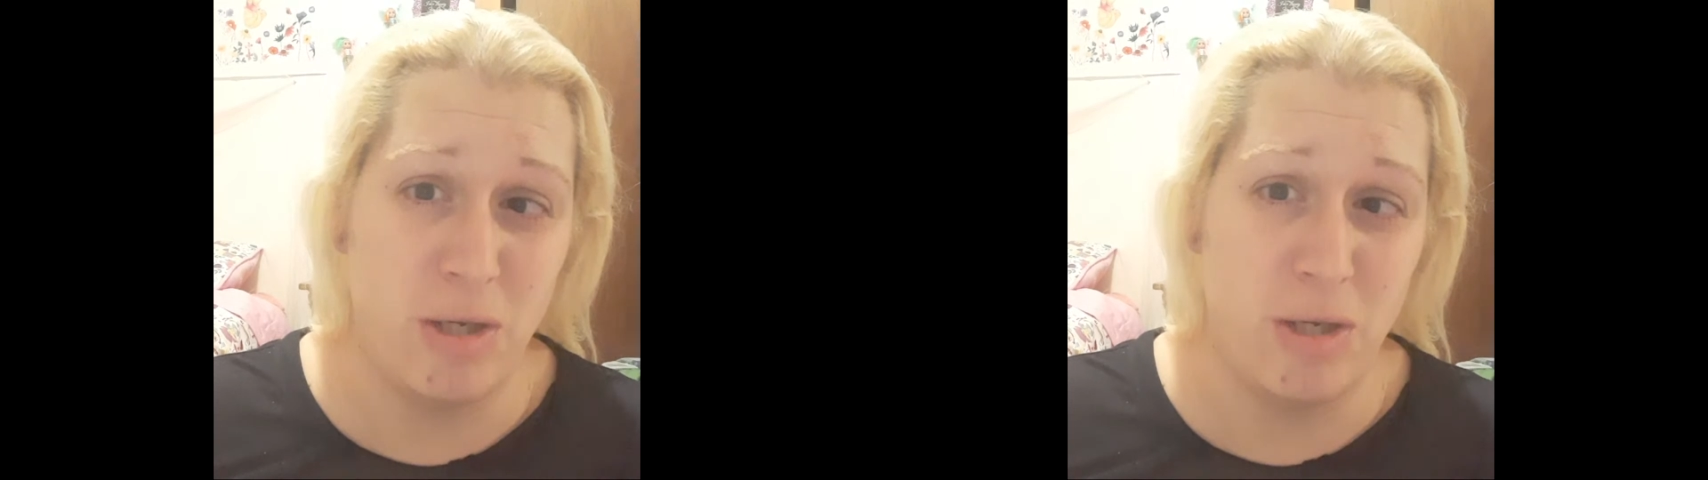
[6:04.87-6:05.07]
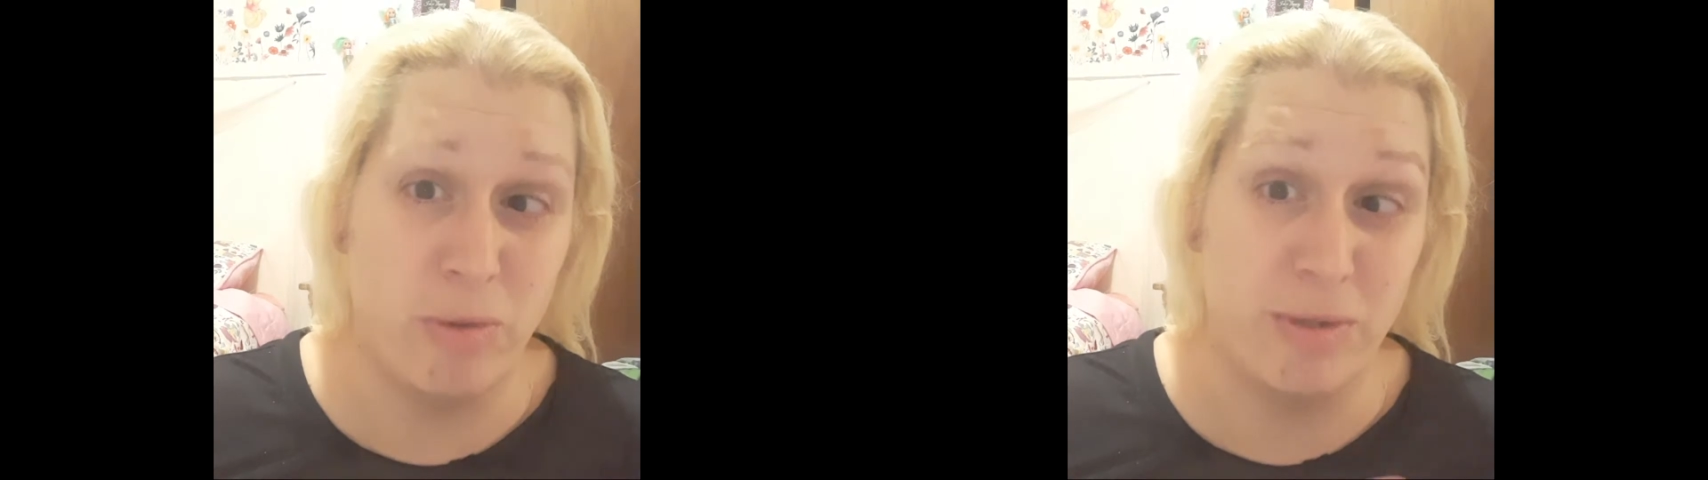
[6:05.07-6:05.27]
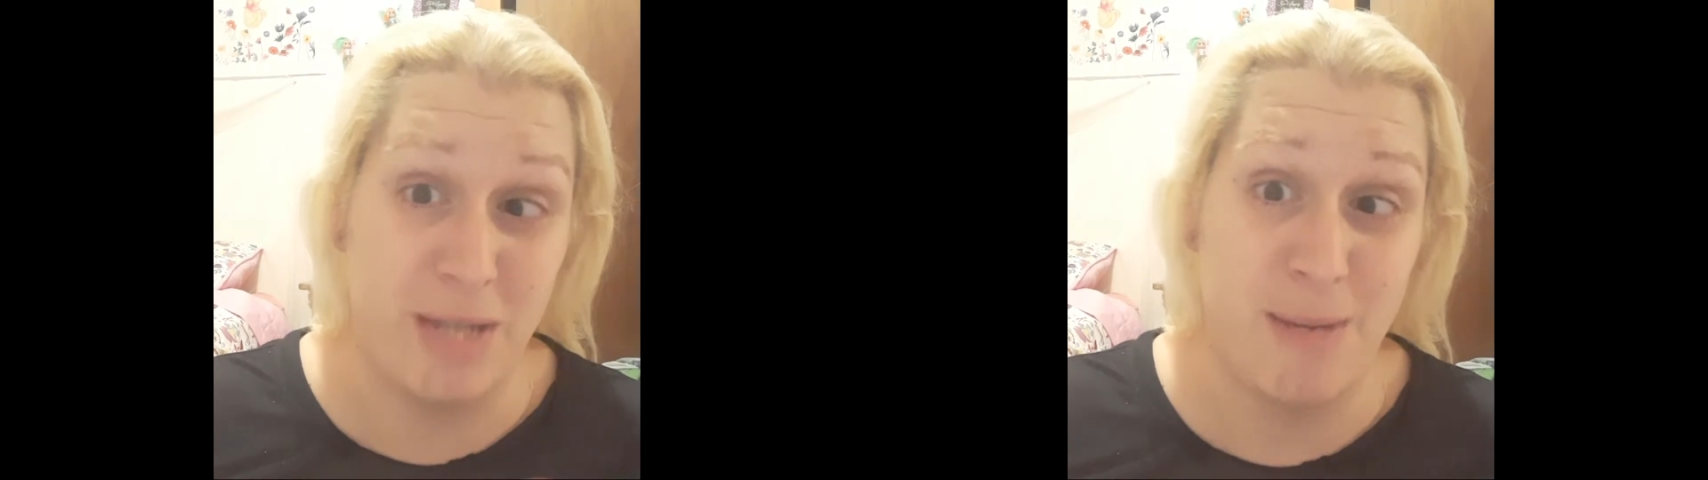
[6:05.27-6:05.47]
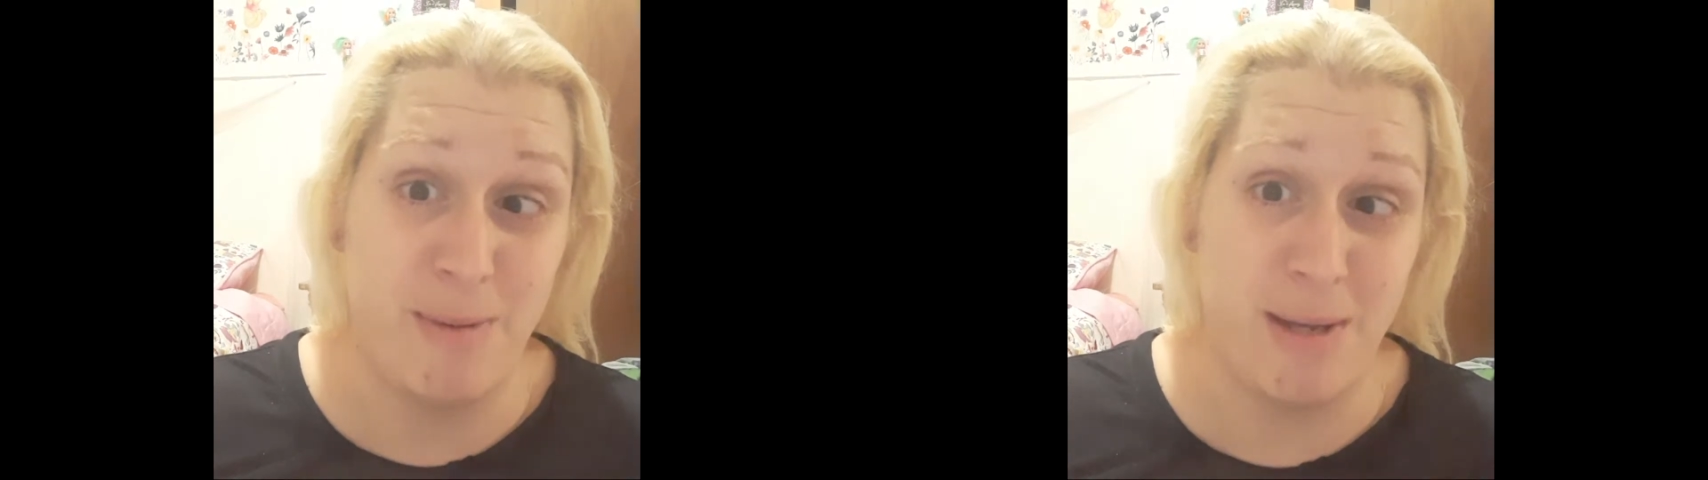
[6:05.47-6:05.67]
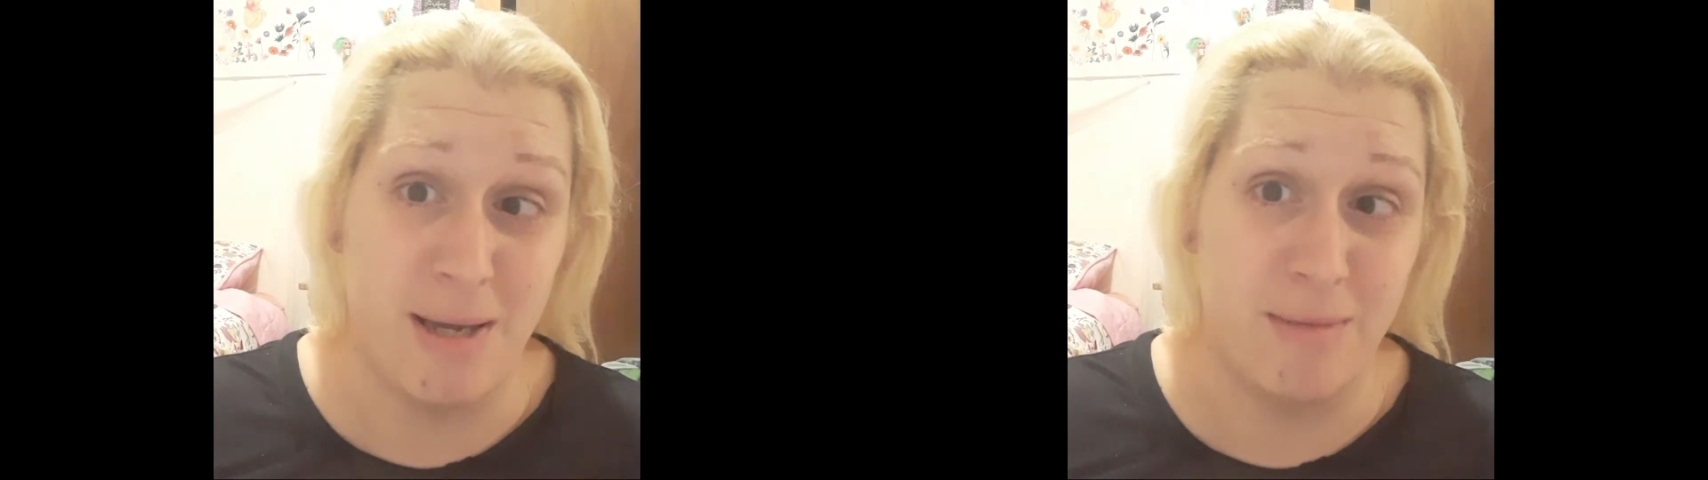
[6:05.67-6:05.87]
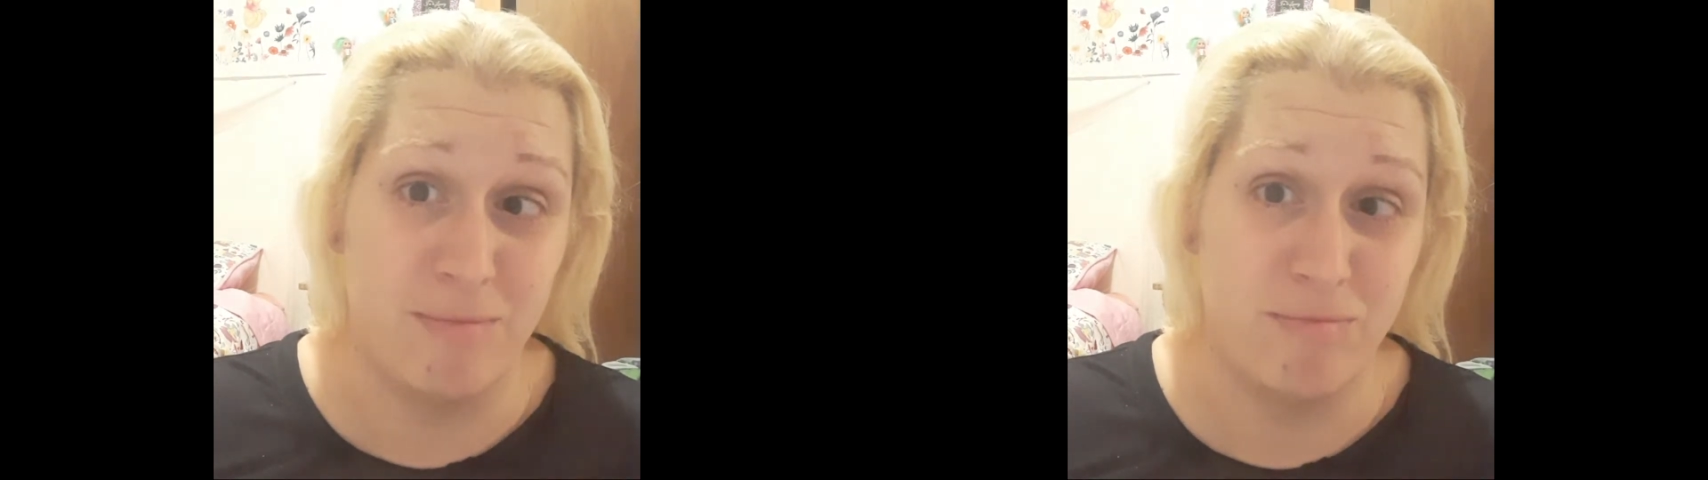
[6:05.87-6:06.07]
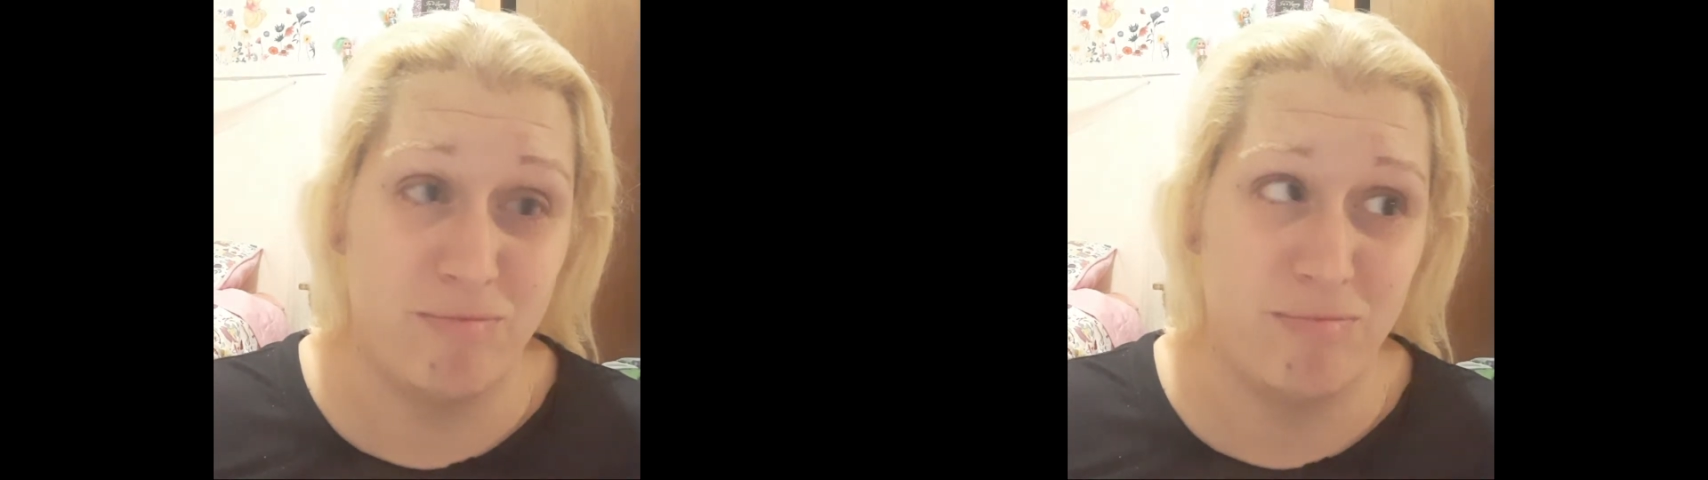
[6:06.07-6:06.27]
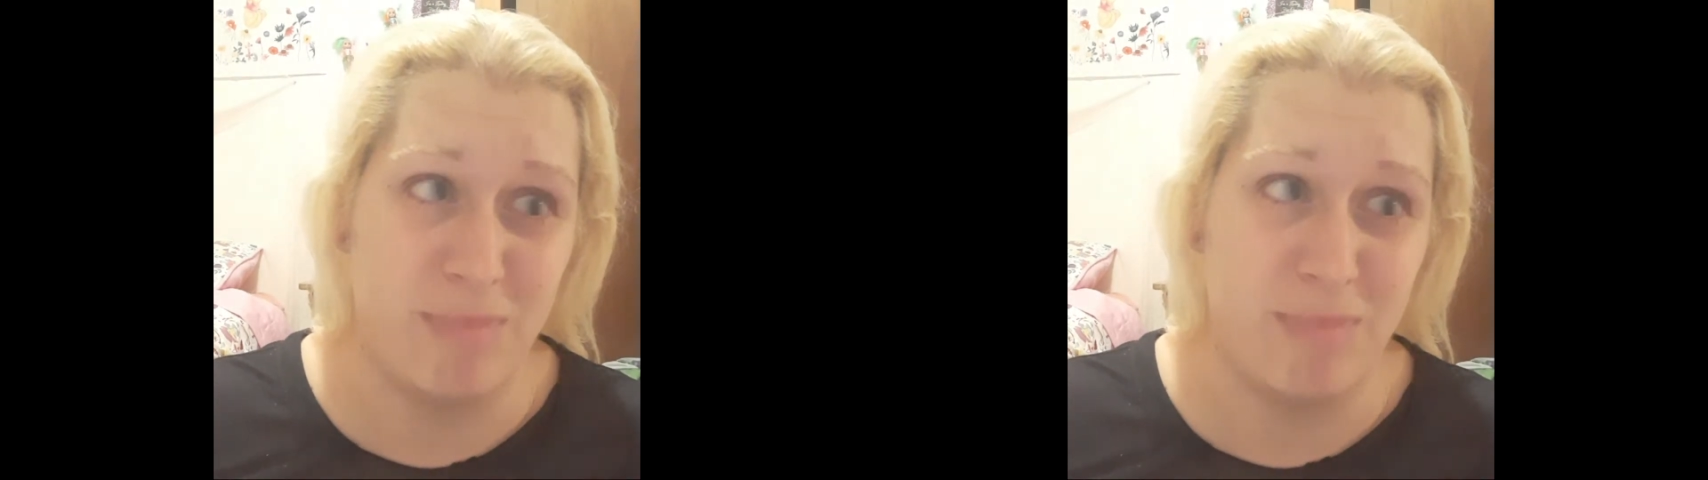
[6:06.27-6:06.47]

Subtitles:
take me in. That's